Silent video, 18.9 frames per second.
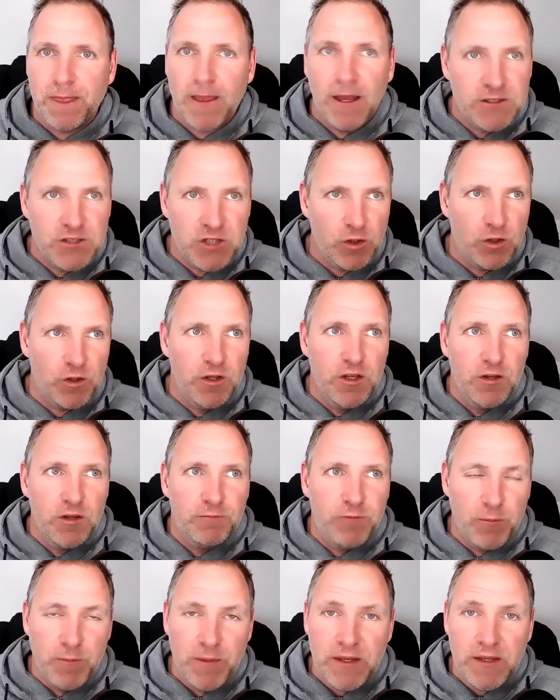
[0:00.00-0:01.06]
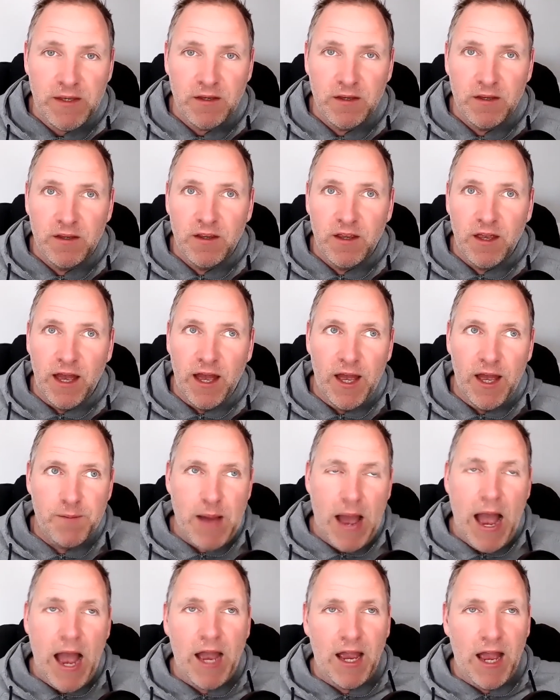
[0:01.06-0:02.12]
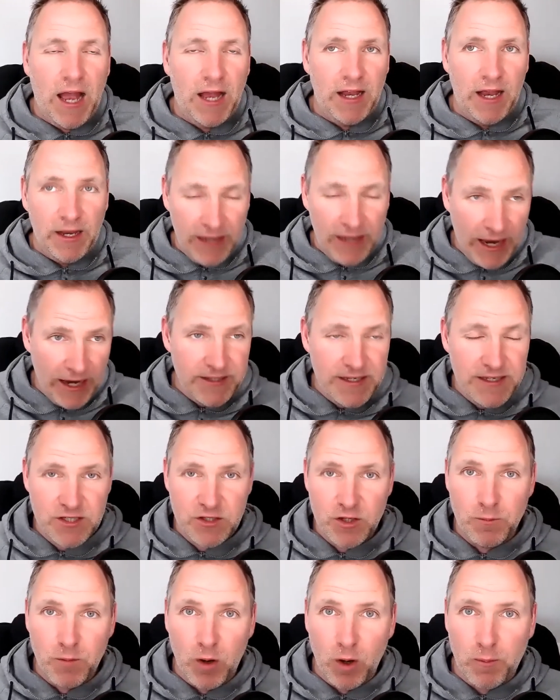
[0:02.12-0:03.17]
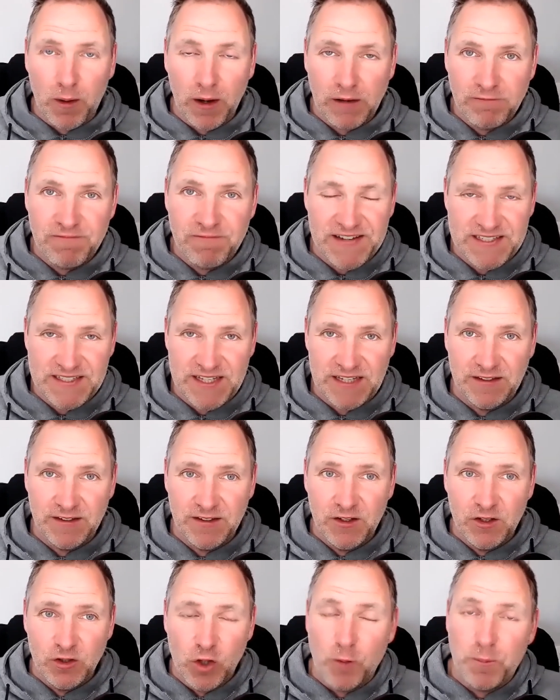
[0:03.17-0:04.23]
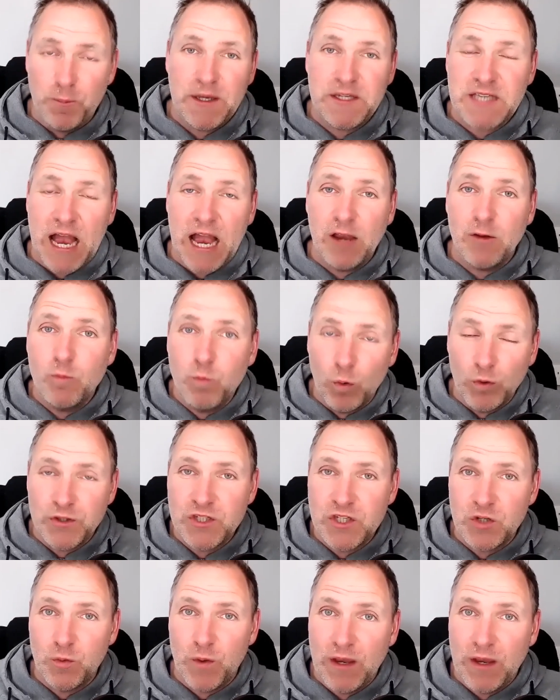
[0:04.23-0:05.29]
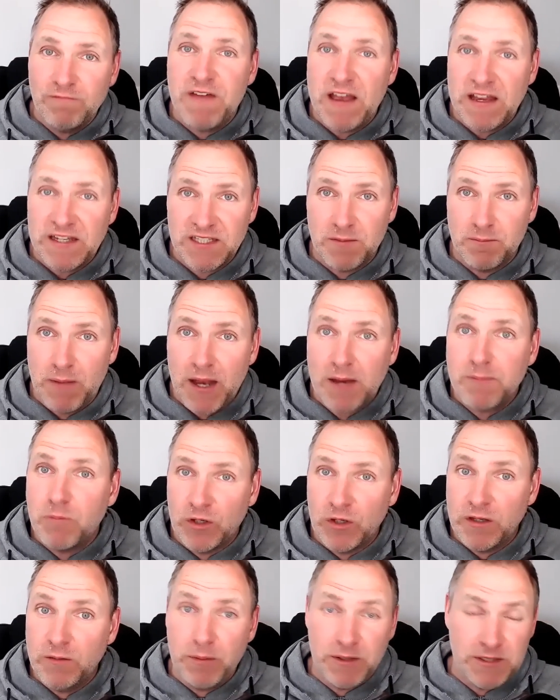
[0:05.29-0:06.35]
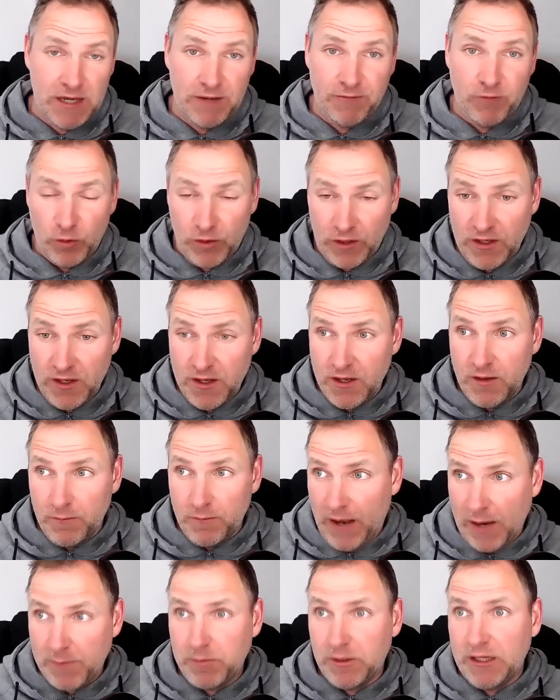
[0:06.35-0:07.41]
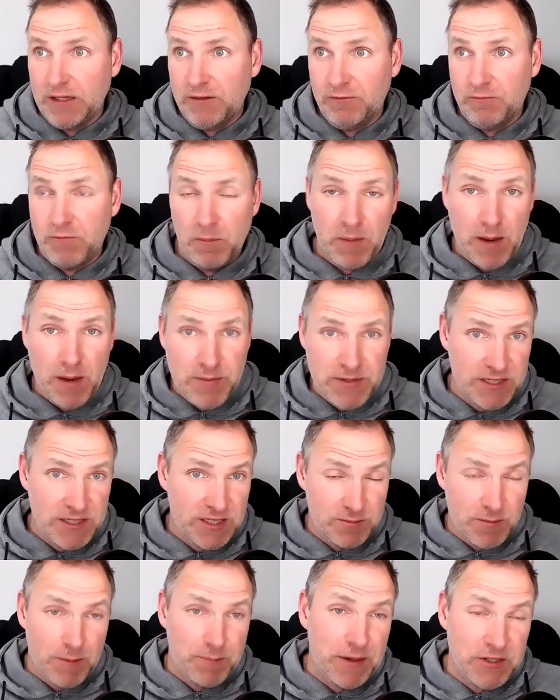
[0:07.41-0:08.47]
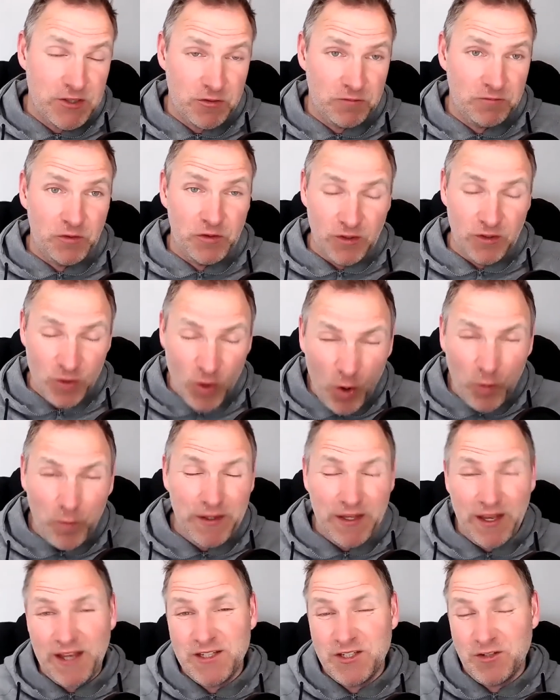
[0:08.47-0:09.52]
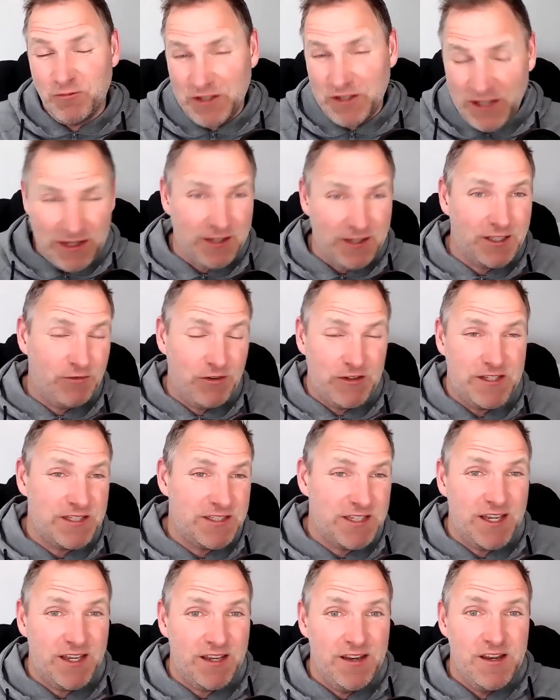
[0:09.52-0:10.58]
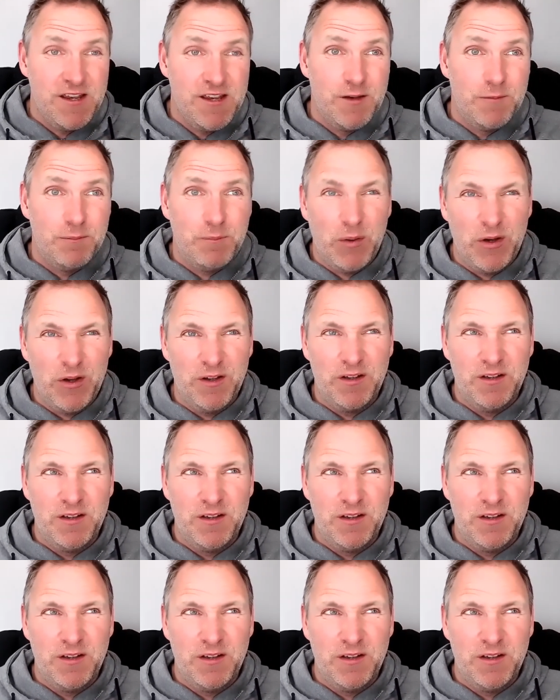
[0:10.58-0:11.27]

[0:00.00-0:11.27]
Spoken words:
And so for me, I need to know more about investing. Not because I want to invest my money, because I believe that my business is my pension fund. And normally that is a ridiculous thing to say, but